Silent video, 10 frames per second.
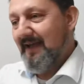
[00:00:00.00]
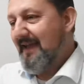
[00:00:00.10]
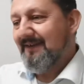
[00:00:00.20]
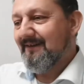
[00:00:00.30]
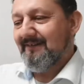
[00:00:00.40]

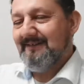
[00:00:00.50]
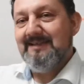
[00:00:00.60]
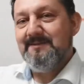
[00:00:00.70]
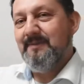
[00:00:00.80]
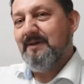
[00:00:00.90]
You know,
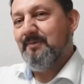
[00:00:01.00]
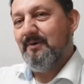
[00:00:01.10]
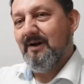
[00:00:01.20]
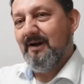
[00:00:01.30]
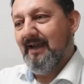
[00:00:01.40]
these
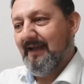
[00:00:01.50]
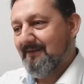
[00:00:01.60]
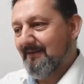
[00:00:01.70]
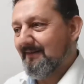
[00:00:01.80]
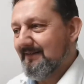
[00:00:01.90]
people are like,
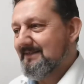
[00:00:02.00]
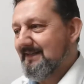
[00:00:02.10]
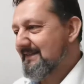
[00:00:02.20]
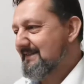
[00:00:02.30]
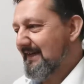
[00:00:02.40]
you know,
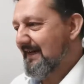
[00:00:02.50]
it's